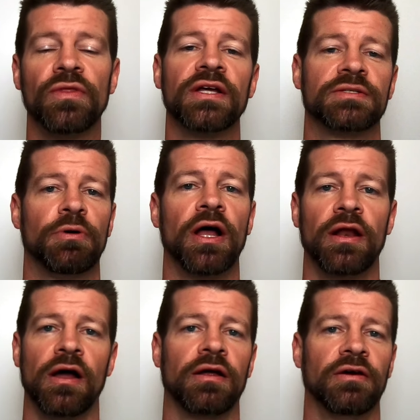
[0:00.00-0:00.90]
thing that's probably
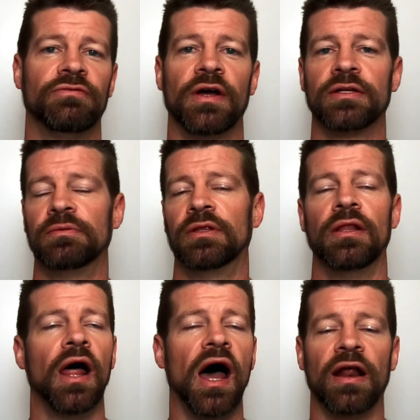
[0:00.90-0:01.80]
not going to affect a
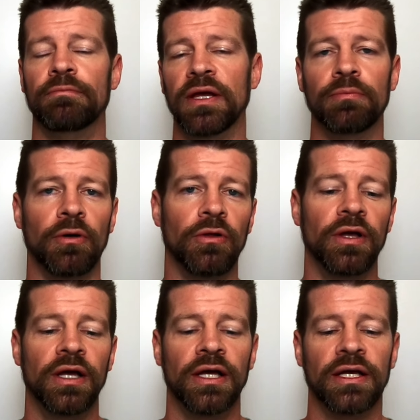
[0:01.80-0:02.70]
lot of people
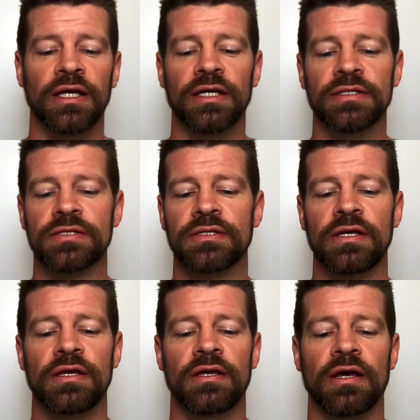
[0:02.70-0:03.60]
is
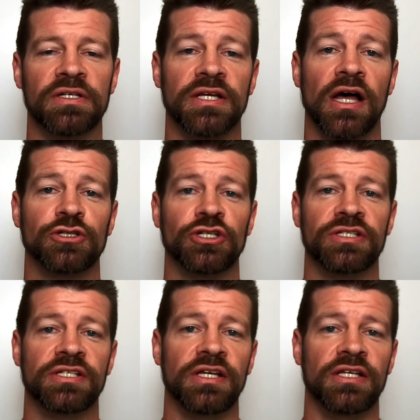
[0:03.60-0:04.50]
the massaging
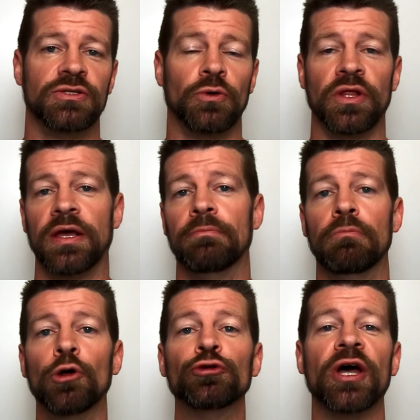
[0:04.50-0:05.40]
seats or the
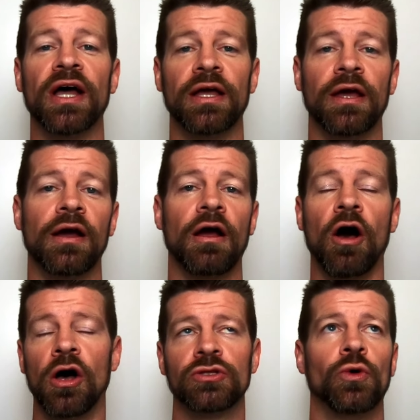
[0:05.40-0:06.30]

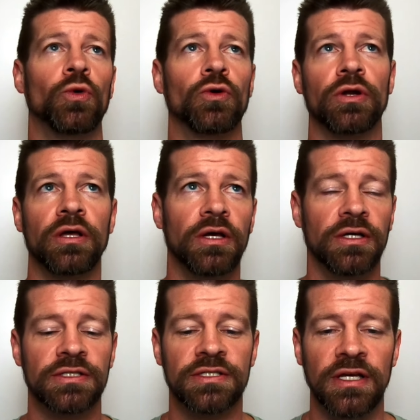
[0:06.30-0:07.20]
multi-contoured
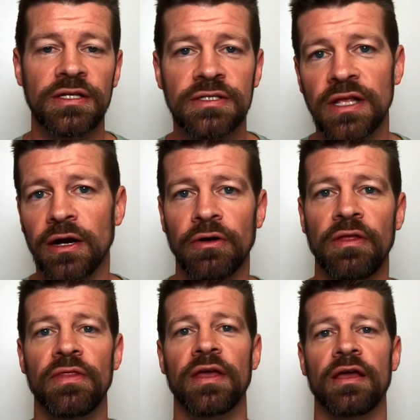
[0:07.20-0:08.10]
seats that are
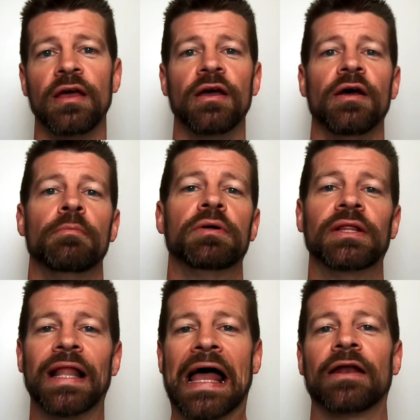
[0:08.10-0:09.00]
in the
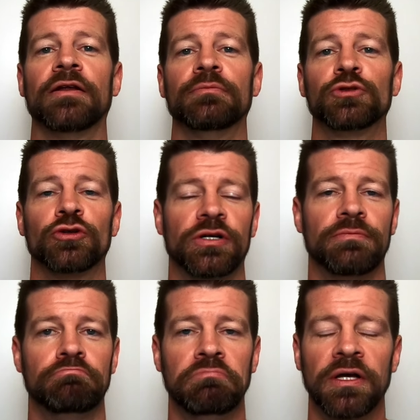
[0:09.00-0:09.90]
platinum
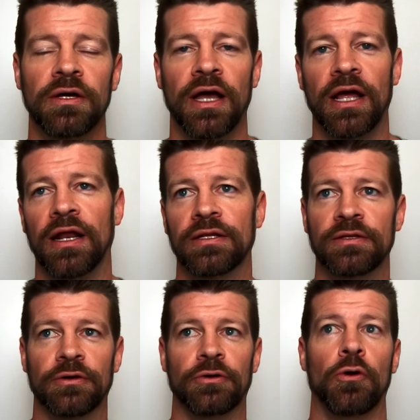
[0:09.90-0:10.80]
trim, and
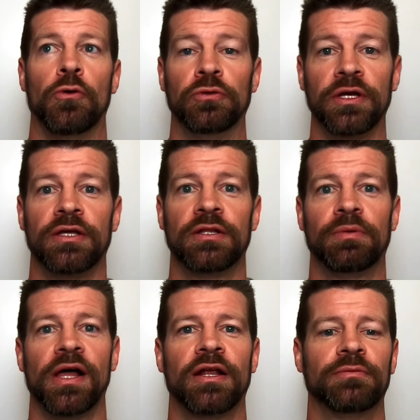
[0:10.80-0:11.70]
they're only in the
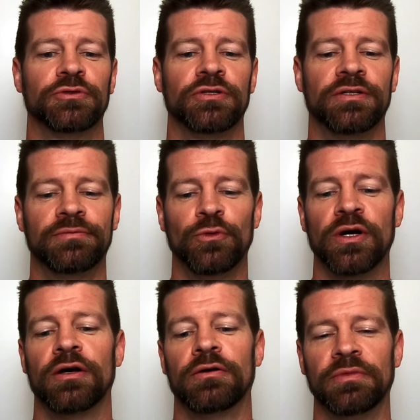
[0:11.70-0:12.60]
platinum trim.
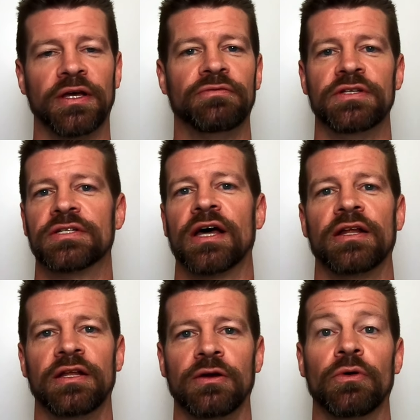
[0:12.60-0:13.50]
Well, they've decided
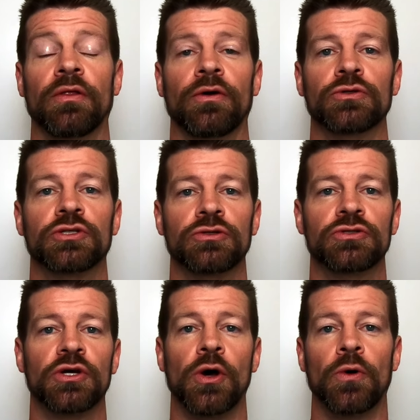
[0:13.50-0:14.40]
to get rid of those two,
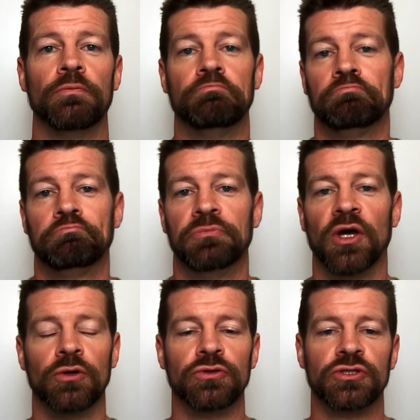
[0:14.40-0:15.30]
so
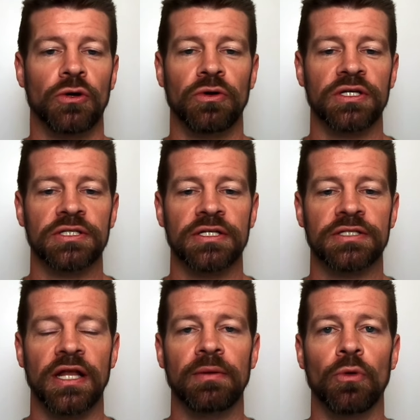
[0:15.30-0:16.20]
those don't exist
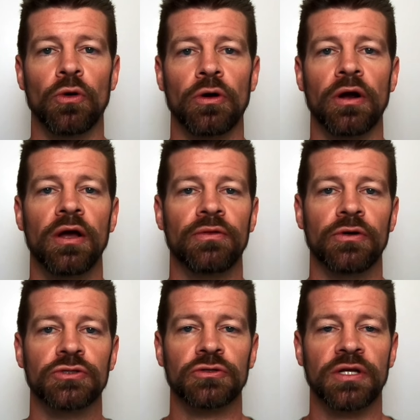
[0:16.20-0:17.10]
anymore.
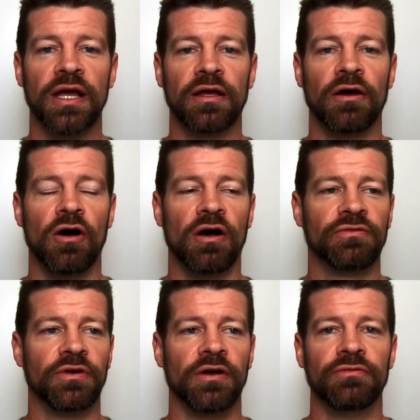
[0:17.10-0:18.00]
Those are taken off
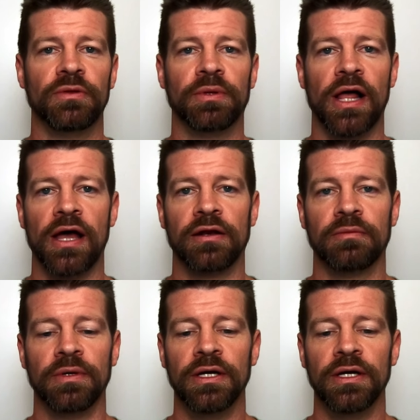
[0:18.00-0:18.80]
of the platinum.